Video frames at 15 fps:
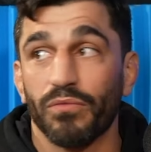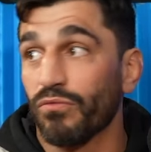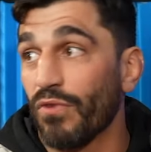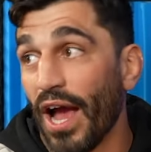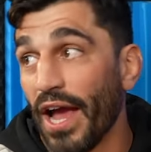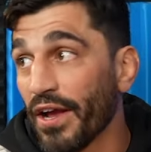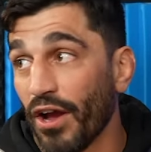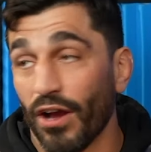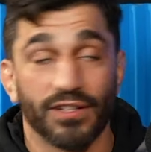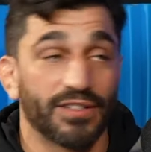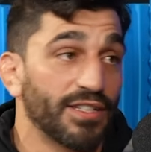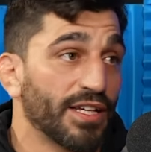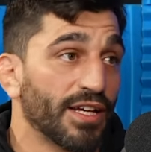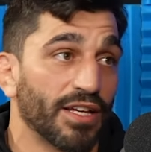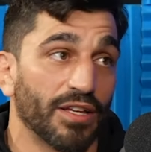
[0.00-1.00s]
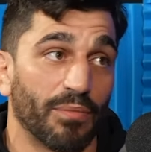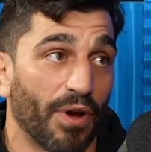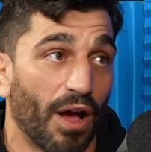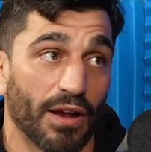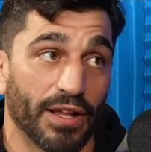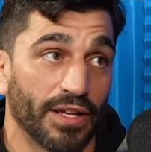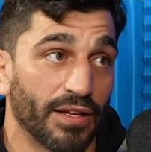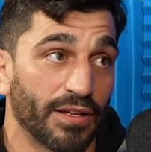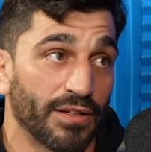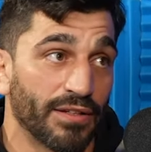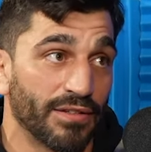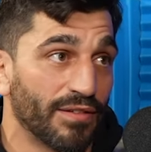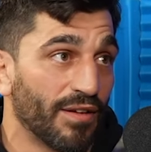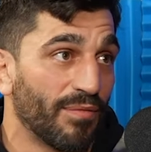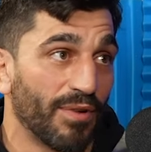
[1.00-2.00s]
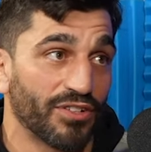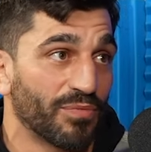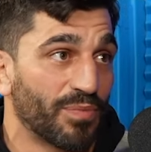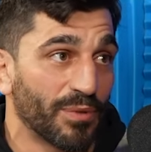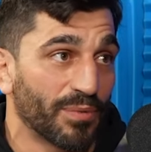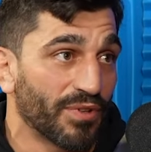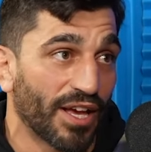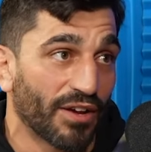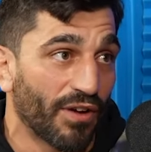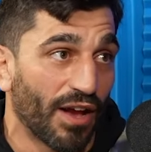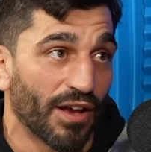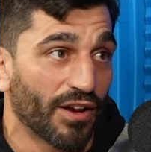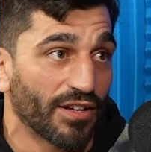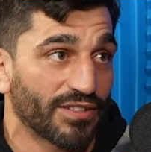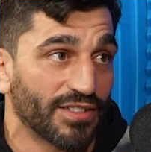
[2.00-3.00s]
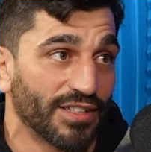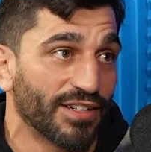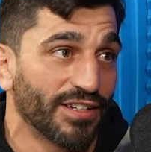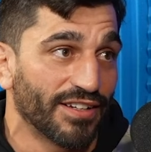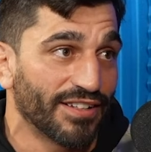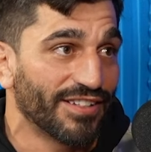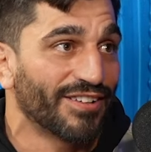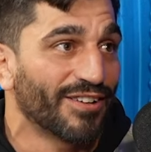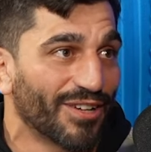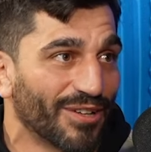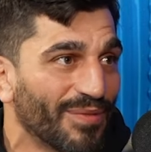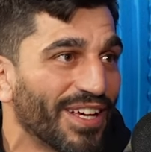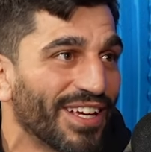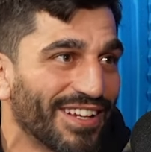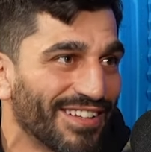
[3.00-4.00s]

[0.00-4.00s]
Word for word: Ryan Garcia, he brought in a bunch of people like Ryan Garcia, you know what I mean?